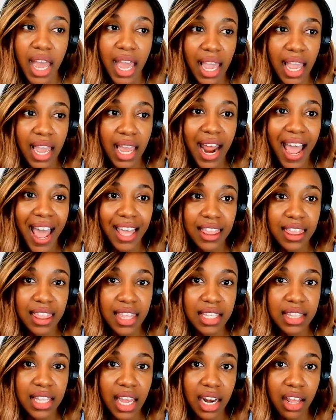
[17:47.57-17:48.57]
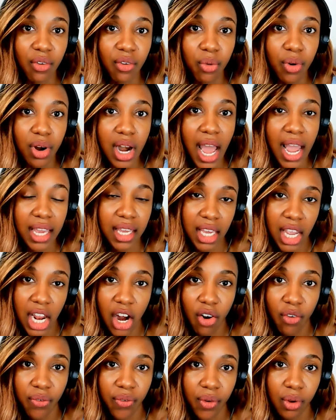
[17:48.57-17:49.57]
And I think that if we're not
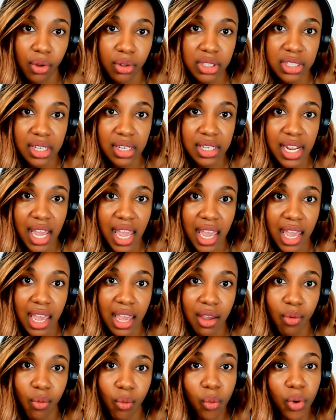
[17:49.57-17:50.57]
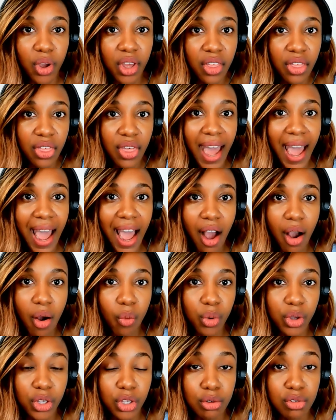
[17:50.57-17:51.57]
careful today with how
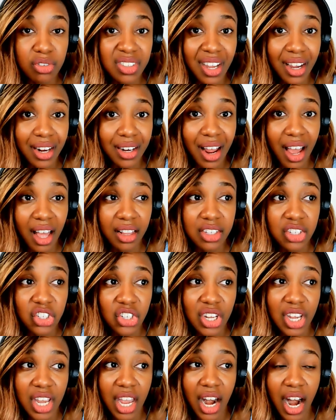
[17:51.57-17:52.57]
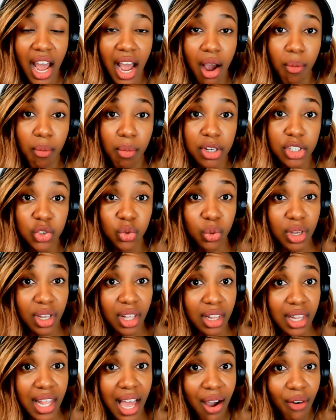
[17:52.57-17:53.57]
we use technology and how much we
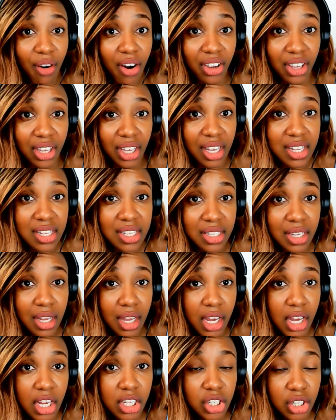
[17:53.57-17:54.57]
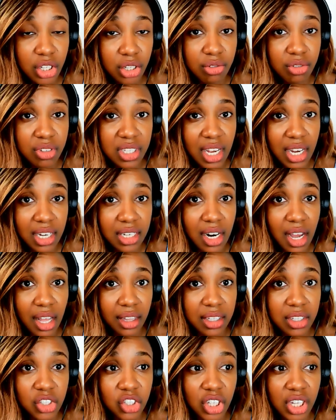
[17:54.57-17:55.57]
allow our kids to use
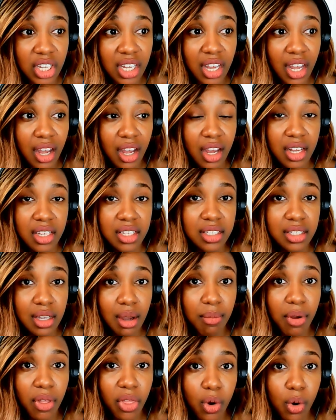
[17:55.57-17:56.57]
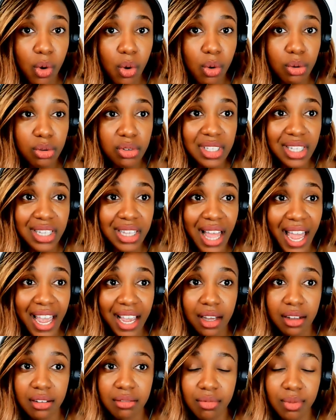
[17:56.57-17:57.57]
technology, some of those
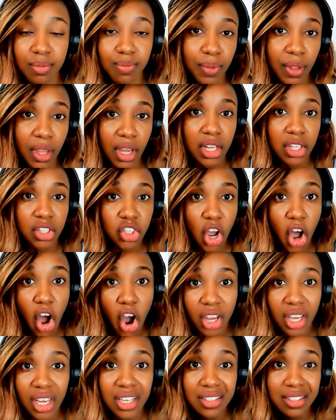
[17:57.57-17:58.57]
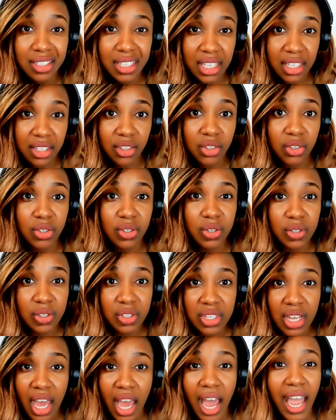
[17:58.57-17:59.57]
like talking
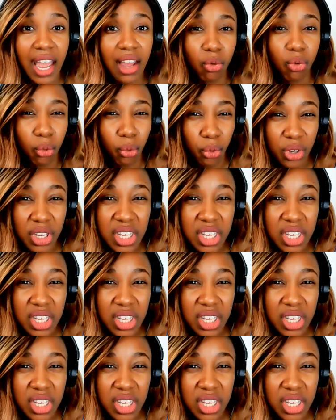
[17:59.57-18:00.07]
skills and